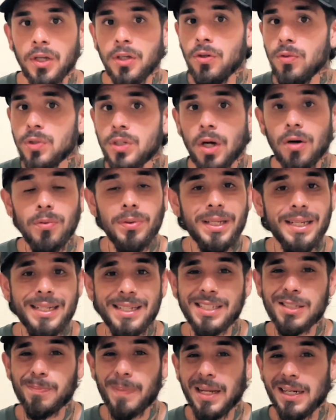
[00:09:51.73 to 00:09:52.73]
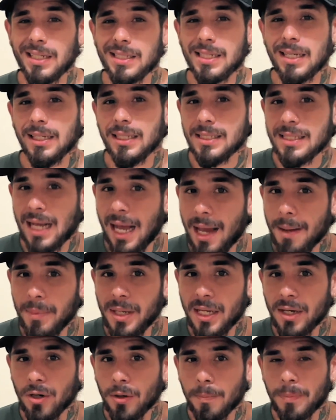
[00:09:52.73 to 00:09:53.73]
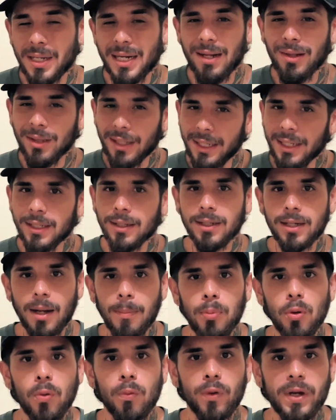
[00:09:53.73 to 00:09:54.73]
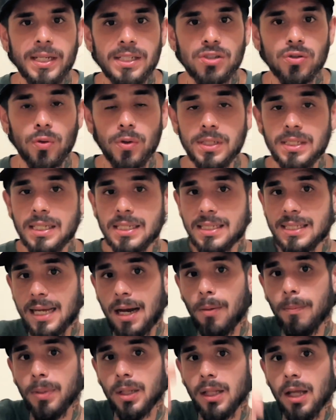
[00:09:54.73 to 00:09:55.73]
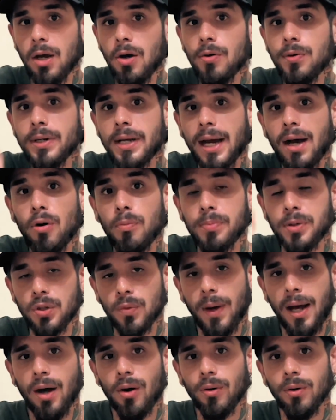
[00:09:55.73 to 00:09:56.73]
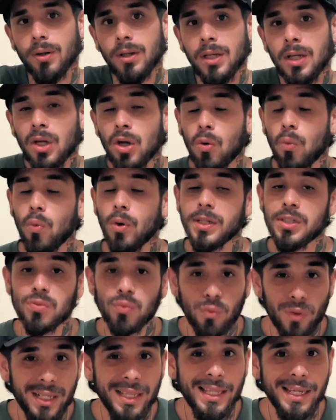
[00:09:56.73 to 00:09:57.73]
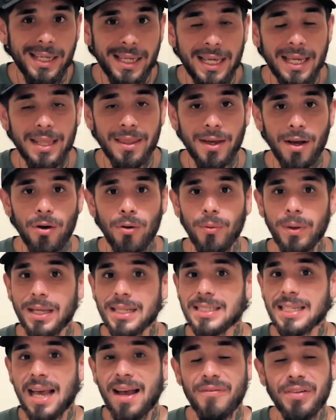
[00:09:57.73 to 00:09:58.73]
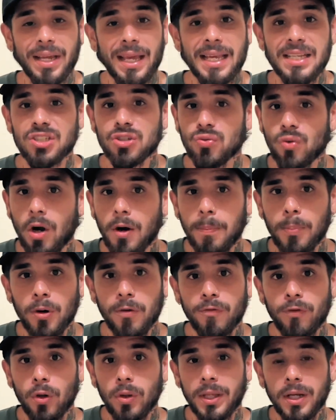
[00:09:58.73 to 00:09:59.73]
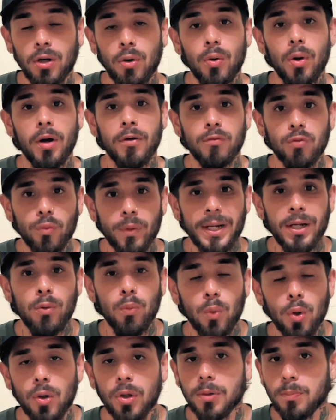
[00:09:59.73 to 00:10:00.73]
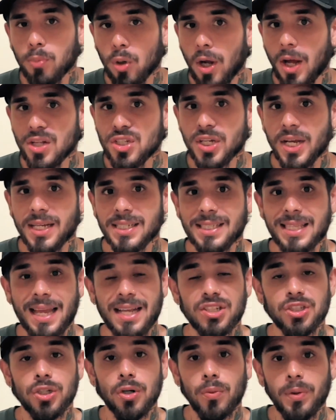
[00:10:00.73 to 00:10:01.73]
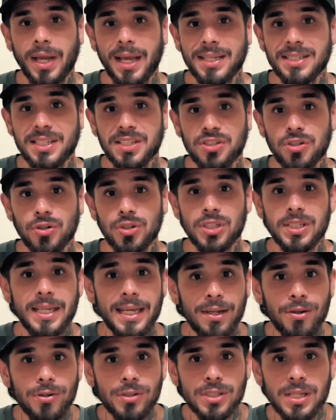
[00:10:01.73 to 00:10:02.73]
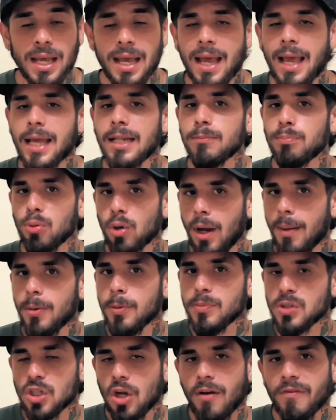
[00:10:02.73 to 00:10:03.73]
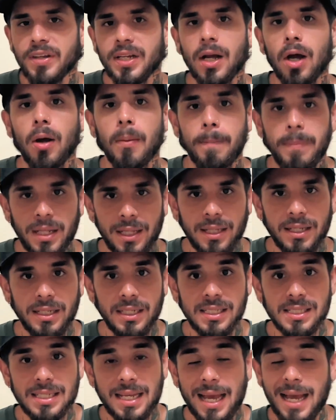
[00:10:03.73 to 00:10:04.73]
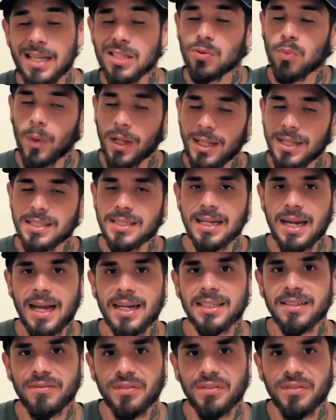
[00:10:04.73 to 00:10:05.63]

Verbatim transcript: You don't need to spend a ton of time here, but I'll link a couple resources down below to help you out. What's really key though is having a strong portfolio of real-world projects that showcases your skills and problem-solving abilities, as well as an active